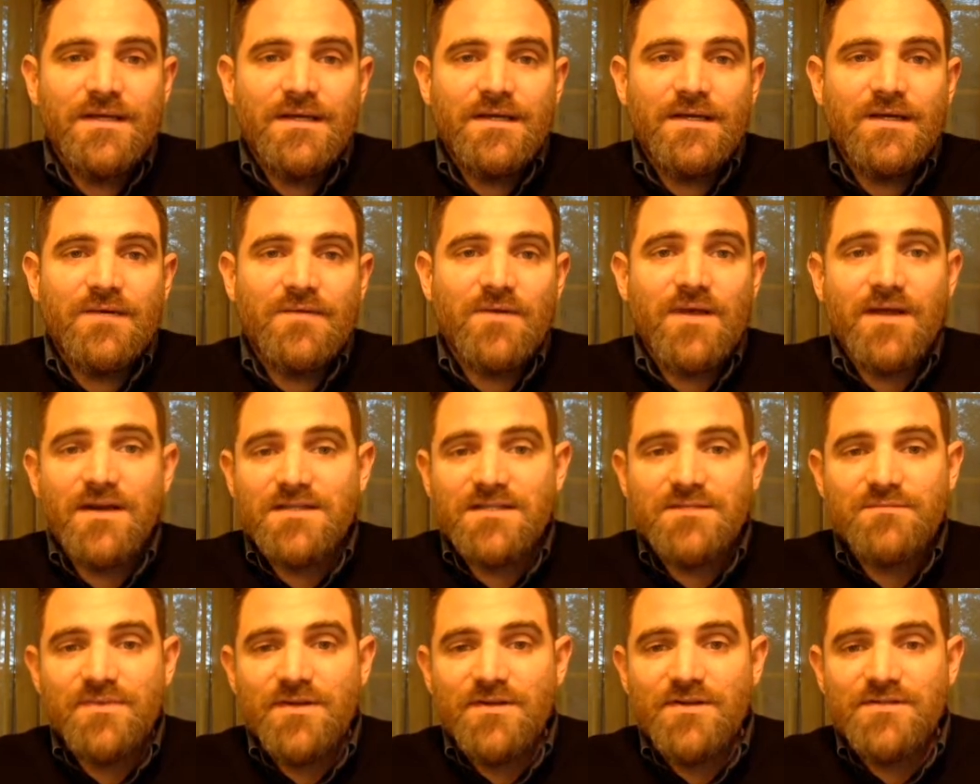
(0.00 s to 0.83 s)
what kind
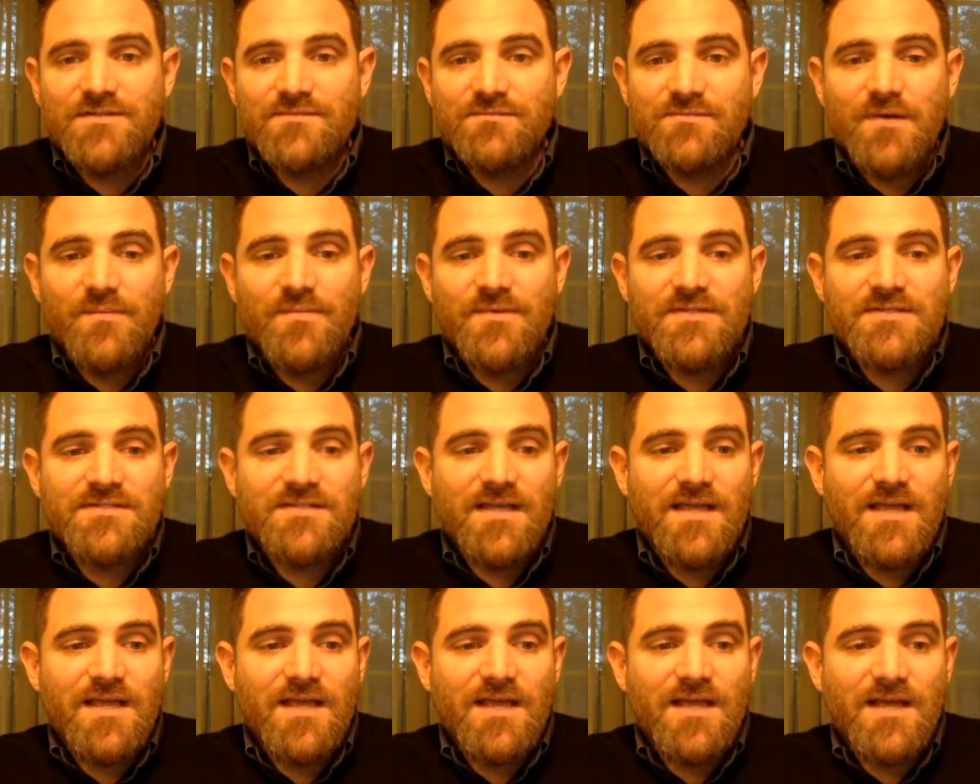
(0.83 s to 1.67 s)
of spells and weapons
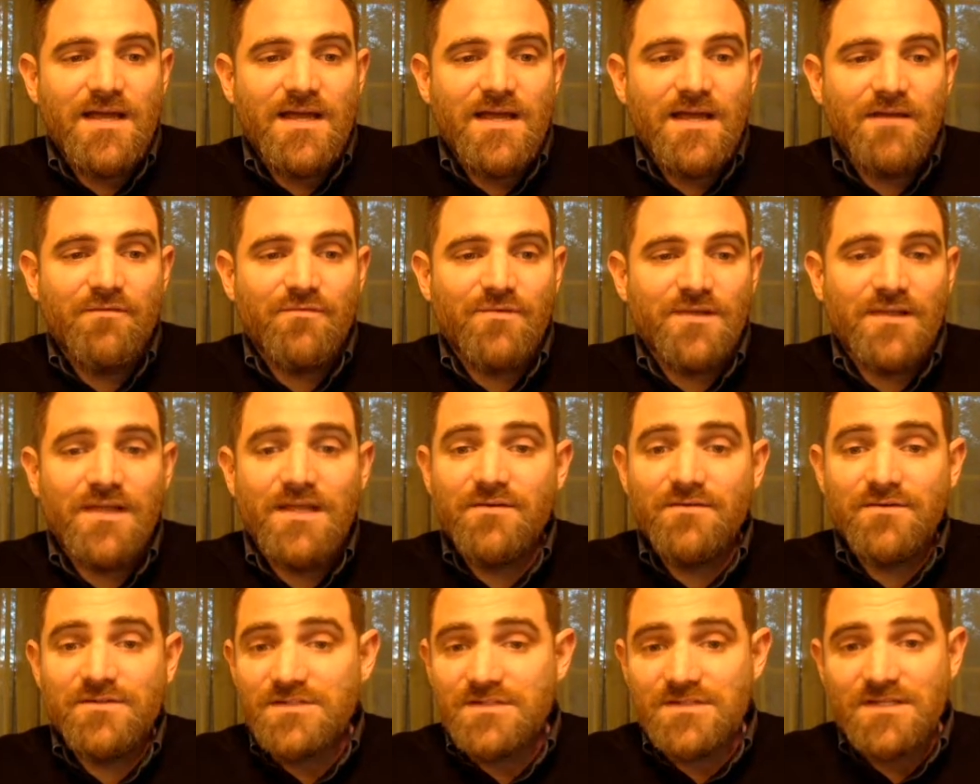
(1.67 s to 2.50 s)
they have, what
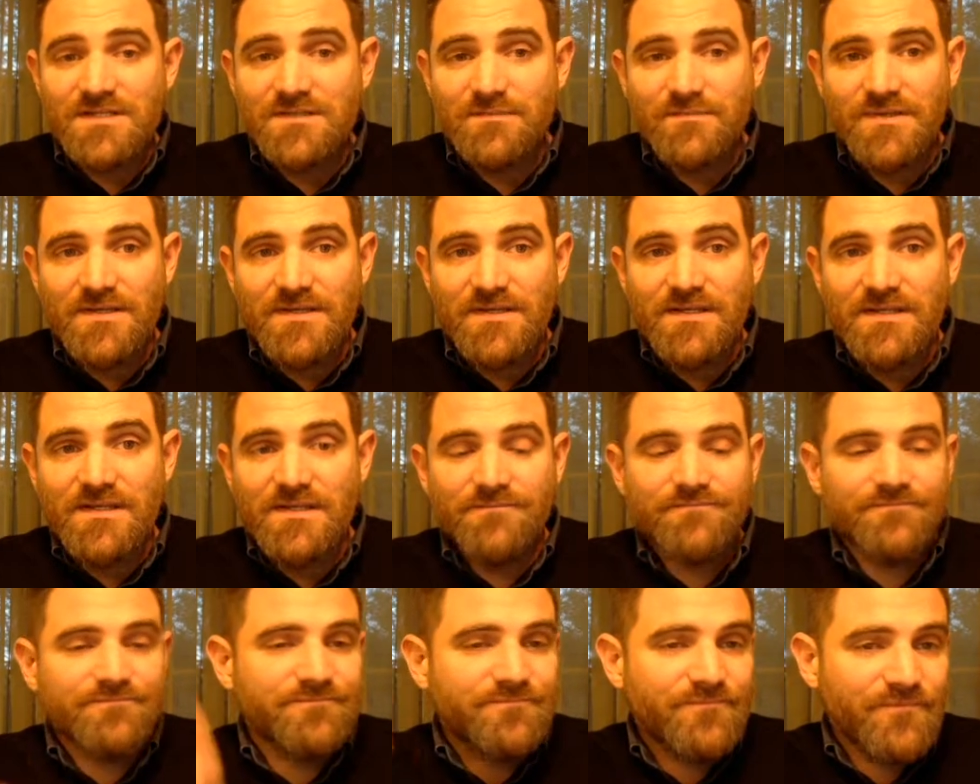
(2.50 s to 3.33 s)
languages they
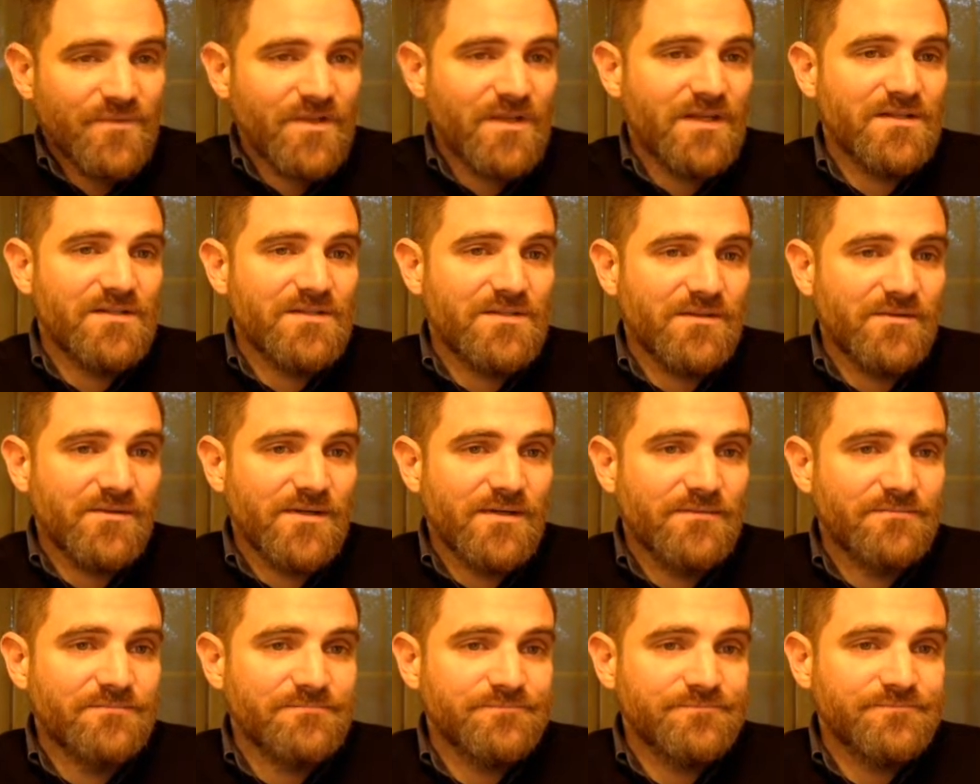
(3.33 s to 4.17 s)
speak, and so
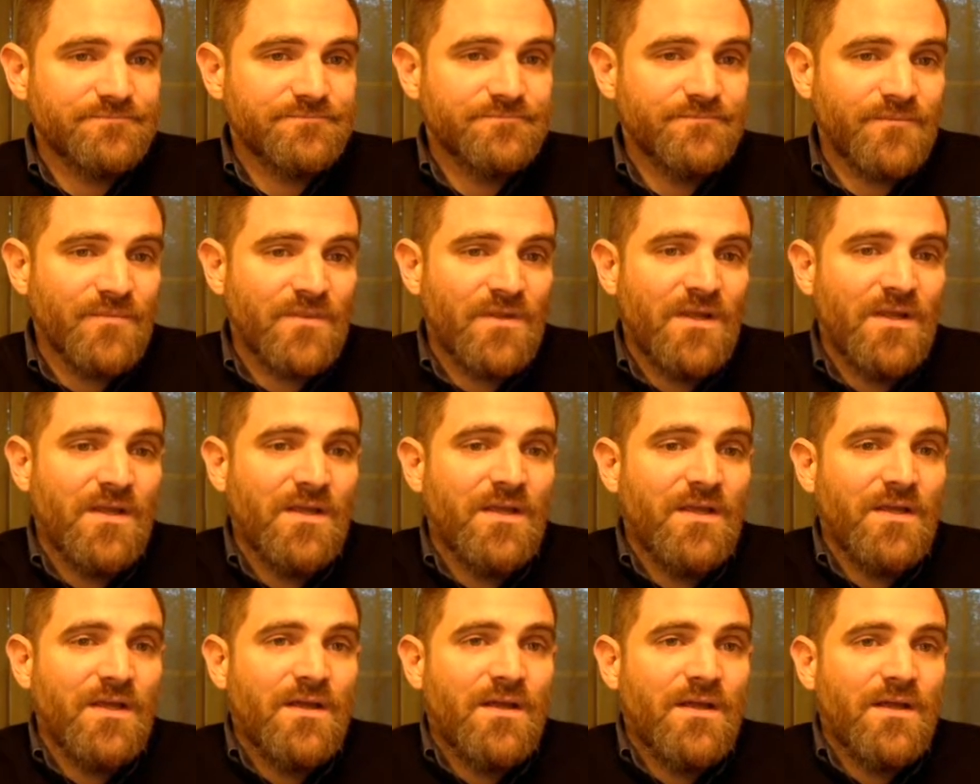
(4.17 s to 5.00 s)
on.
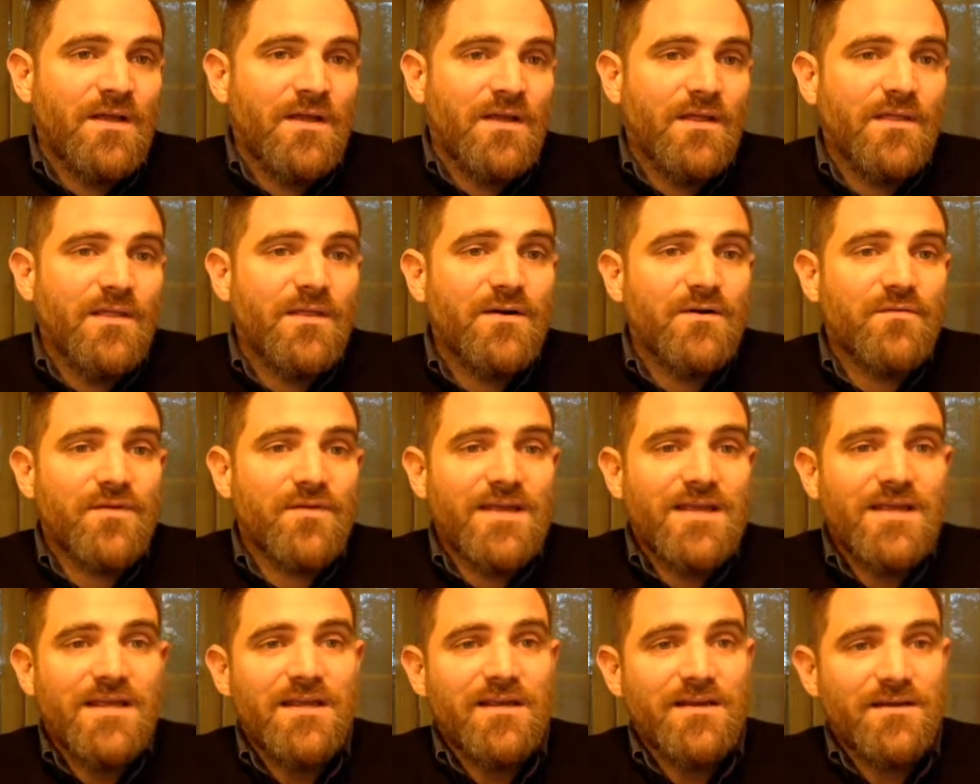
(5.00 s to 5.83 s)
And then over
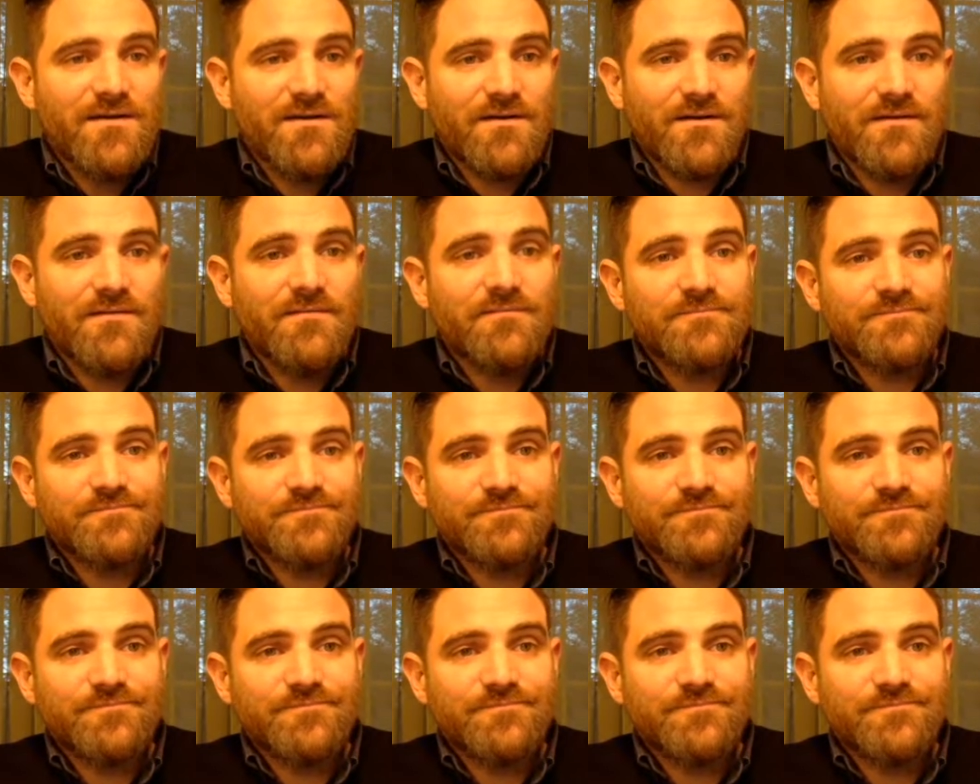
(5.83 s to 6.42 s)
here,